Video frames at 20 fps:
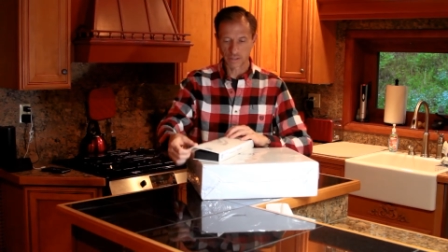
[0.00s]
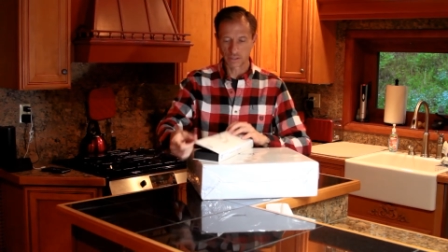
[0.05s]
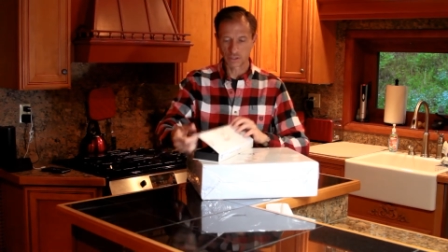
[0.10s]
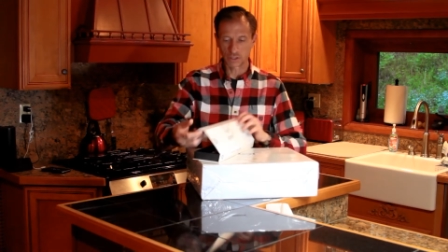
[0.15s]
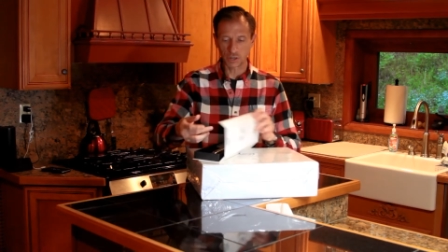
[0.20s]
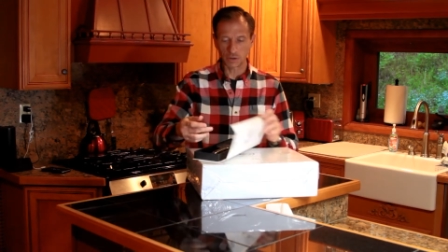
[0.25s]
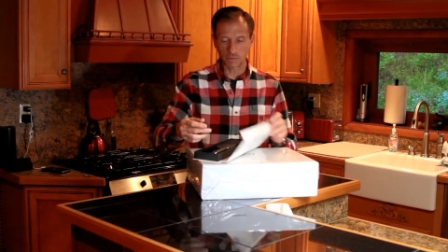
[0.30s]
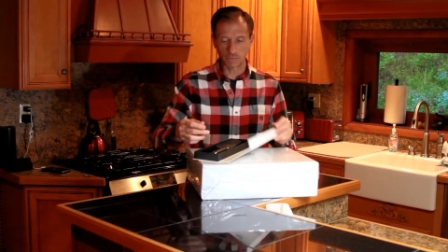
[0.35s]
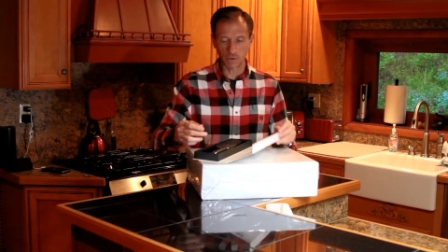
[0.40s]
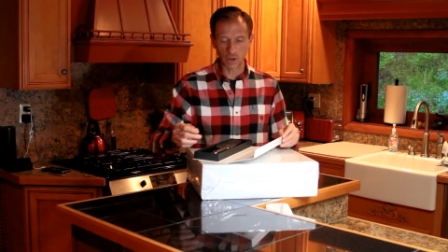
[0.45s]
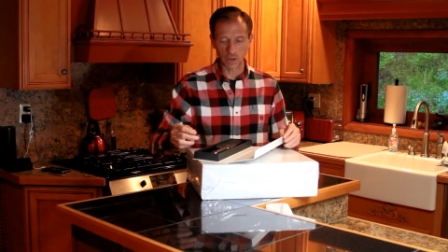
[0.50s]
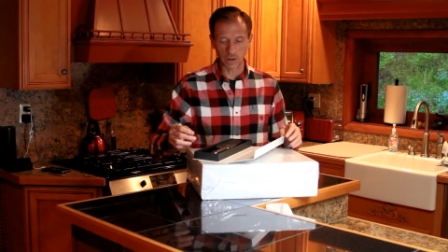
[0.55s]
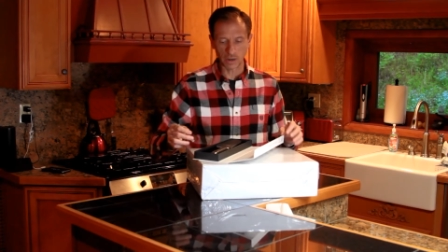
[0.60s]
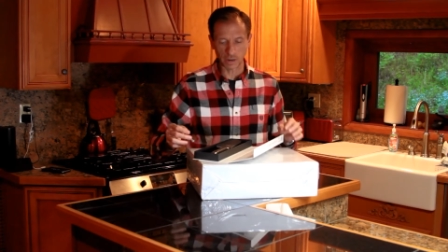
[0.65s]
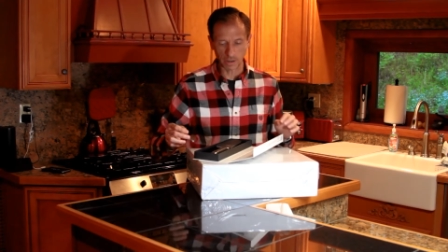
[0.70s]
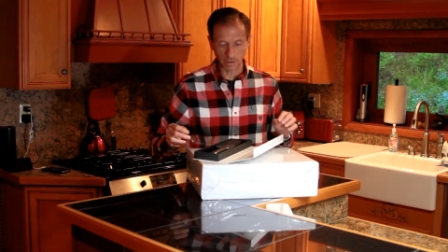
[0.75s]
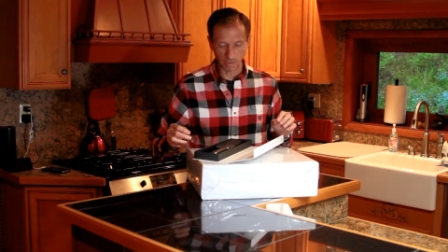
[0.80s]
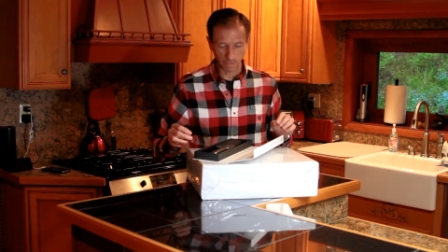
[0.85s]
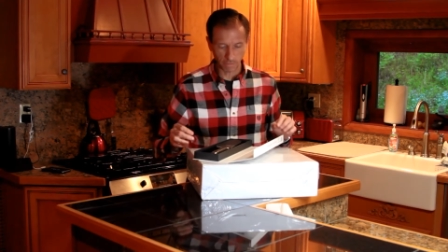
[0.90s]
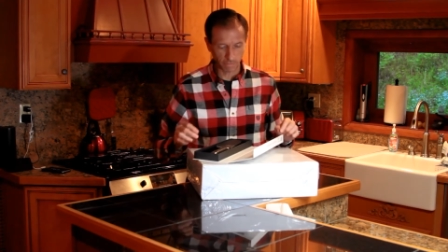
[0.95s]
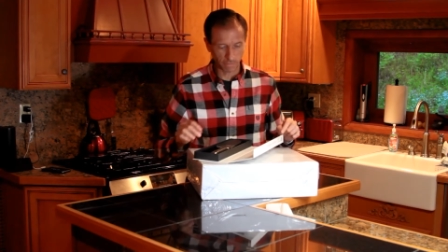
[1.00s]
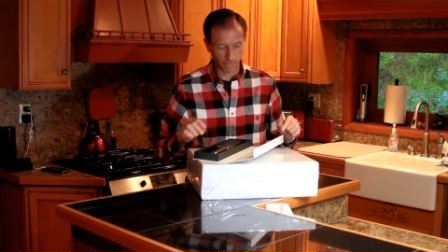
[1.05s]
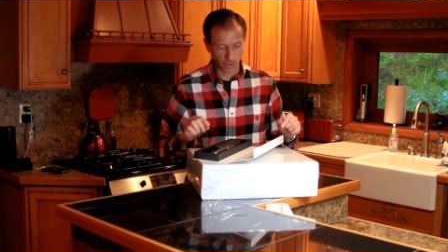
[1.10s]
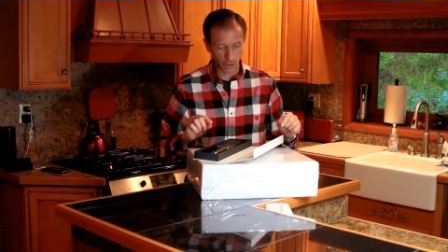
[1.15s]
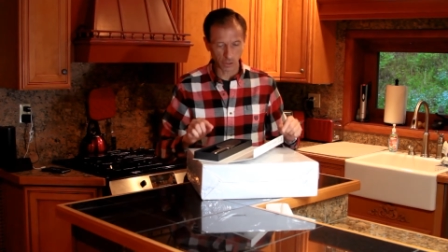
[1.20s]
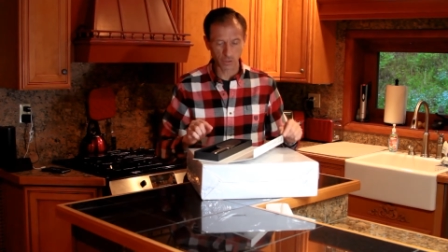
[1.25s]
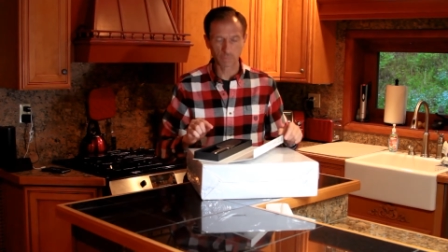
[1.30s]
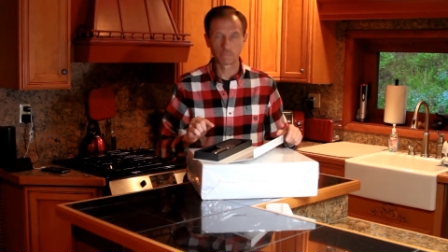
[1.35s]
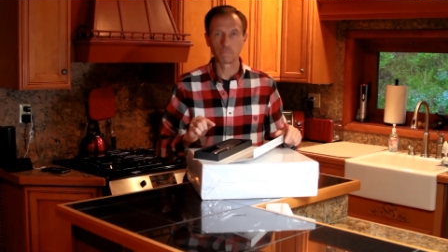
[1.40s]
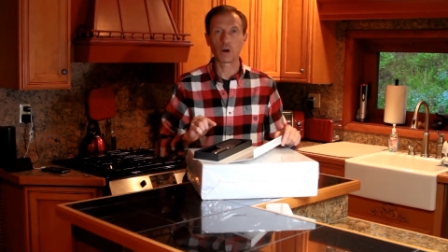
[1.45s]
Giovanna
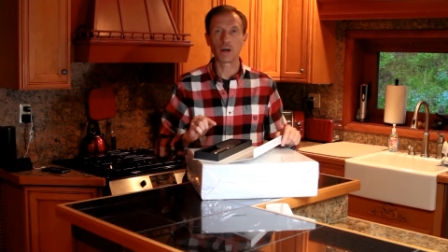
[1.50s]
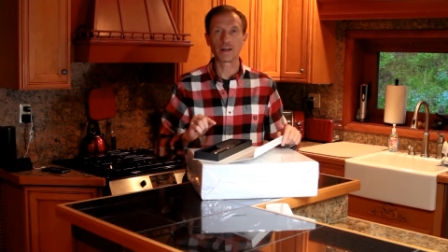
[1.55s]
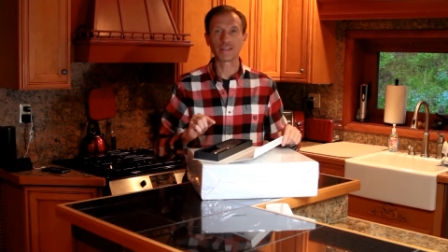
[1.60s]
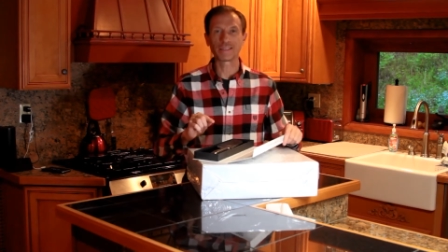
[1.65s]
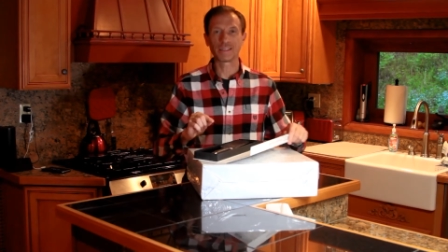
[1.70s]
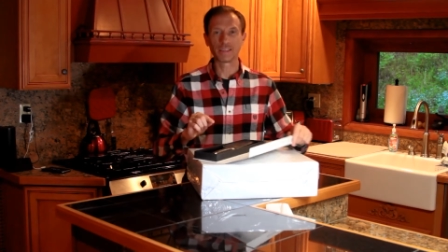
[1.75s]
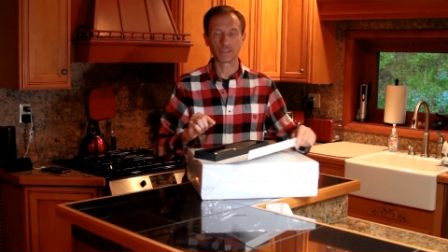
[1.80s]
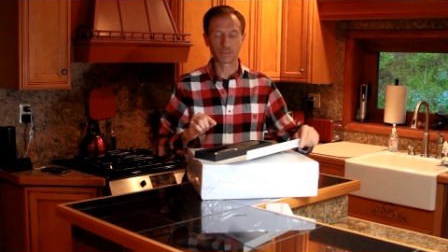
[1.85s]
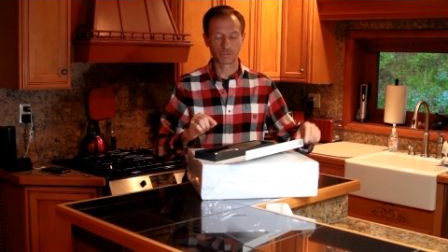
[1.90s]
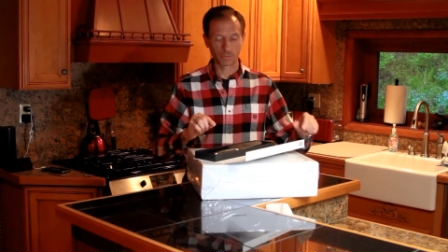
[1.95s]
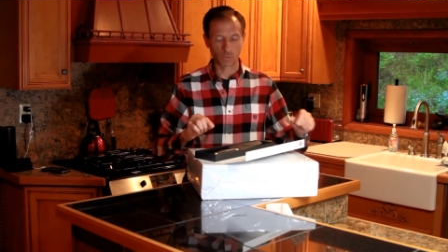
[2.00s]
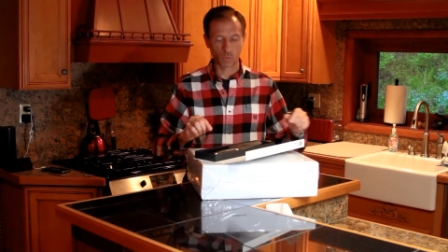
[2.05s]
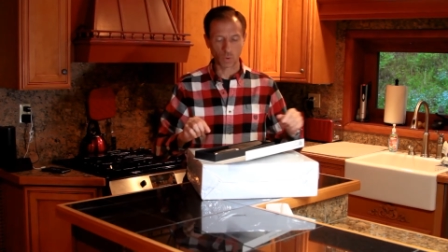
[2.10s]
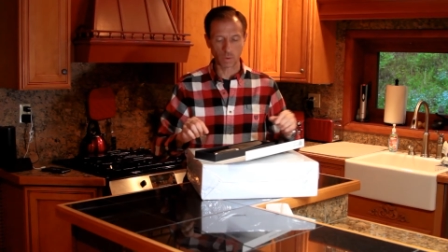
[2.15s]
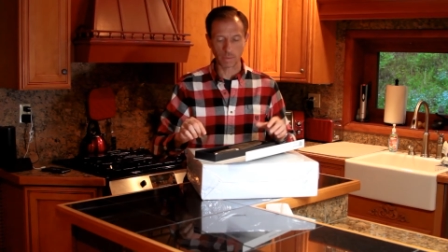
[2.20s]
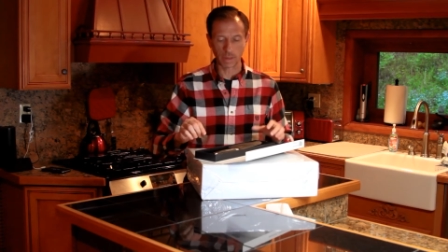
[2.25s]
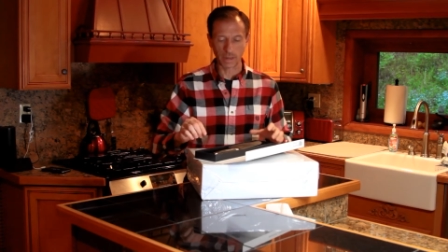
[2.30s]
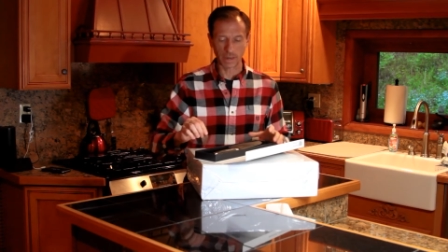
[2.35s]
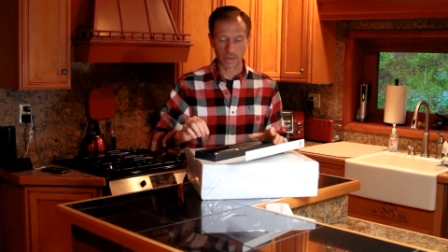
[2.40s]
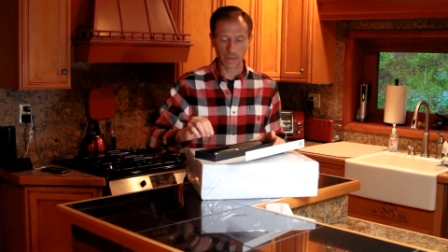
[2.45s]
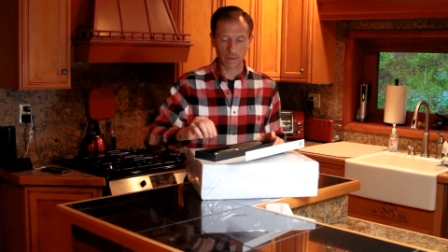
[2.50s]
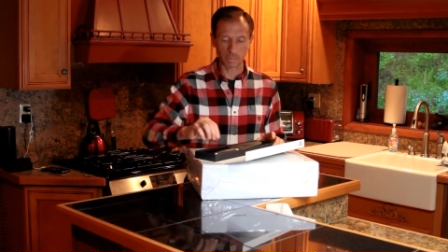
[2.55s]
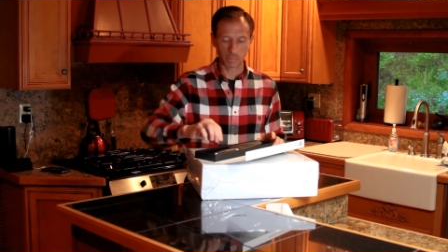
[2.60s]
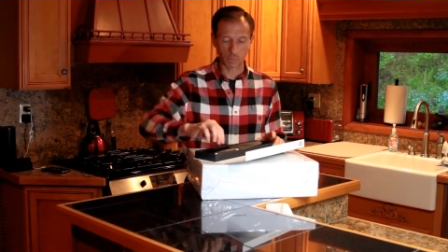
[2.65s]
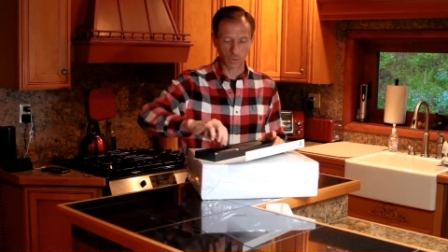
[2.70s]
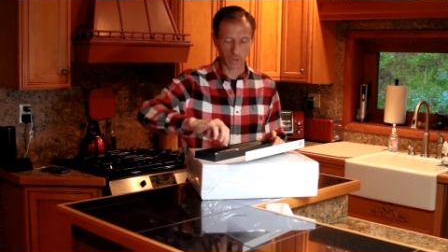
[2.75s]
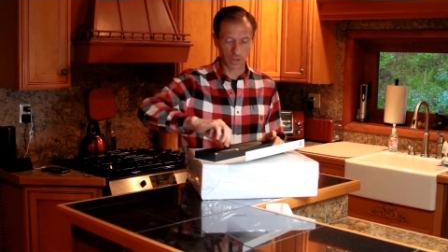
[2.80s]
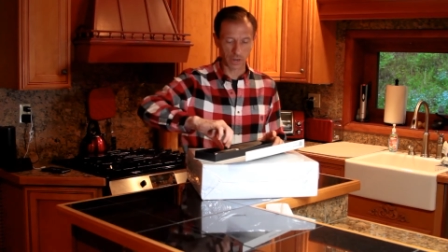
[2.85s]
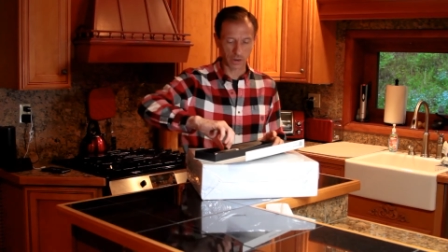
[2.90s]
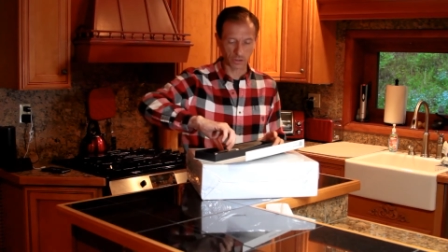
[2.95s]
first bought this for me a
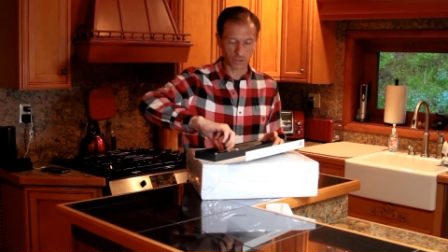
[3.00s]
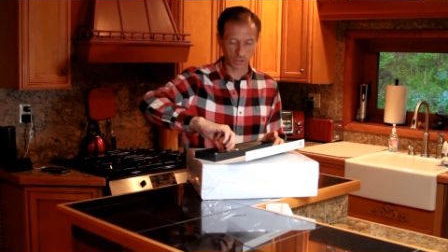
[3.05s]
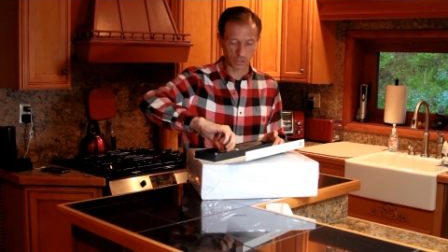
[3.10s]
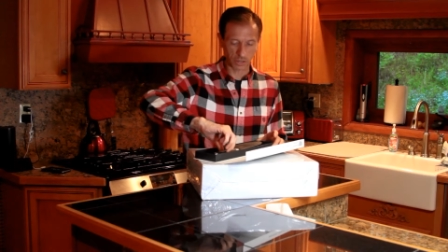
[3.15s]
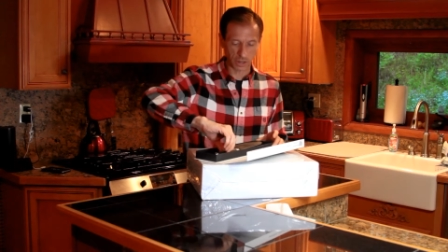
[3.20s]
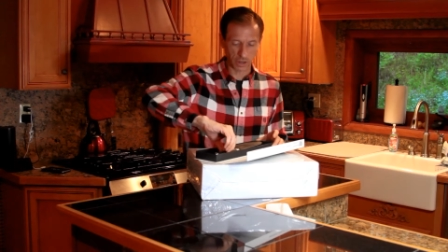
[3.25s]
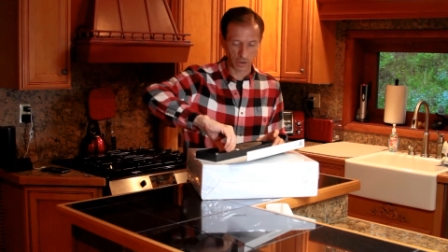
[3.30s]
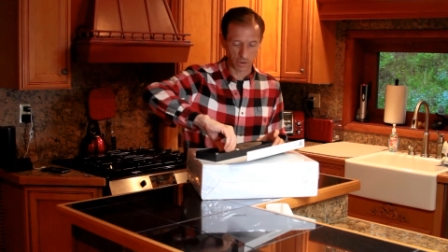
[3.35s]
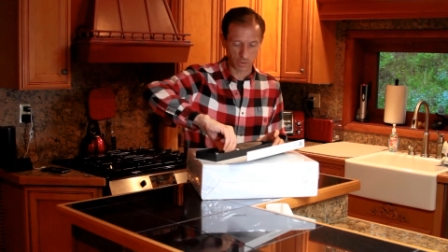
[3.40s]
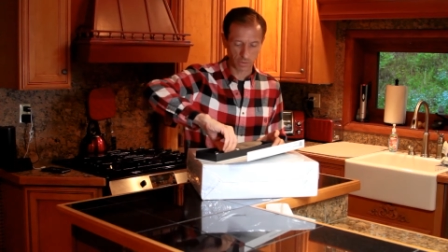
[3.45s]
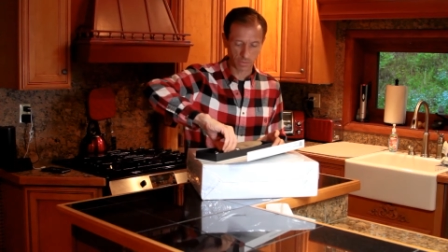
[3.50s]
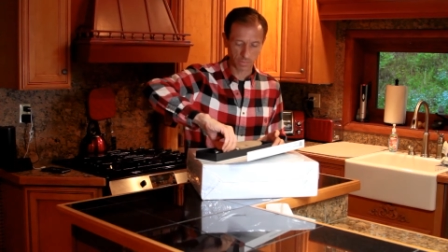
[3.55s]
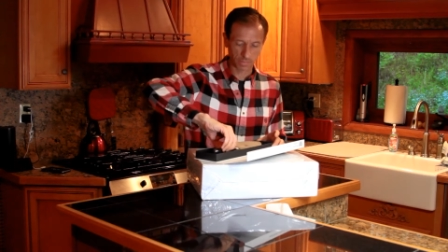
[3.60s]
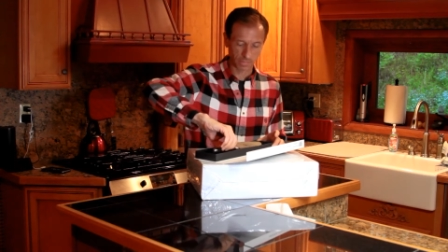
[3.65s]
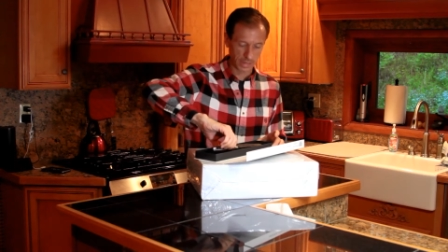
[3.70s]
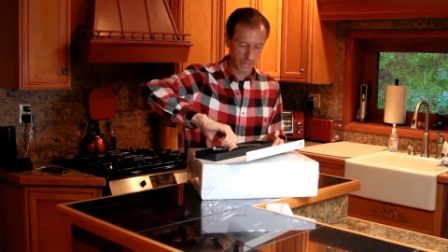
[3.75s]
couple years ago